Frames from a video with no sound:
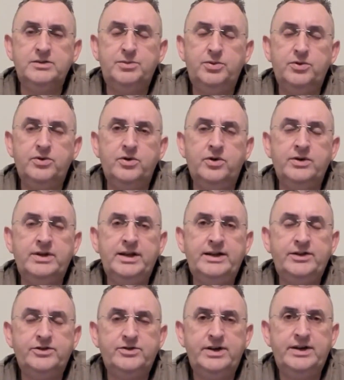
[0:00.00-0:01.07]
support
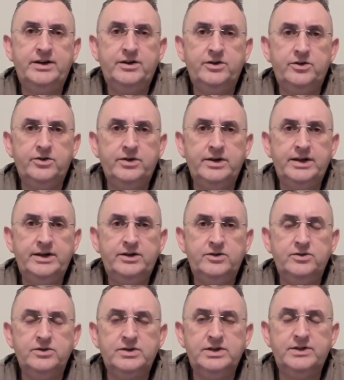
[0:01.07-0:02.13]
online training or online
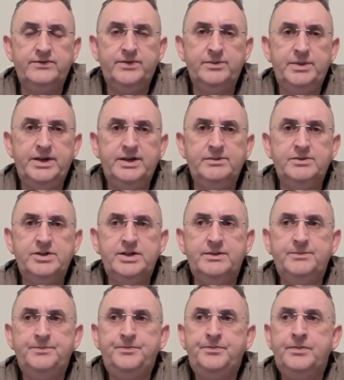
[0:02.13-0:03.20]
courses for
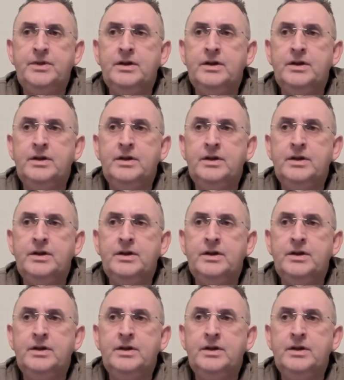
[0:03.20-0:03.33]
mediumship.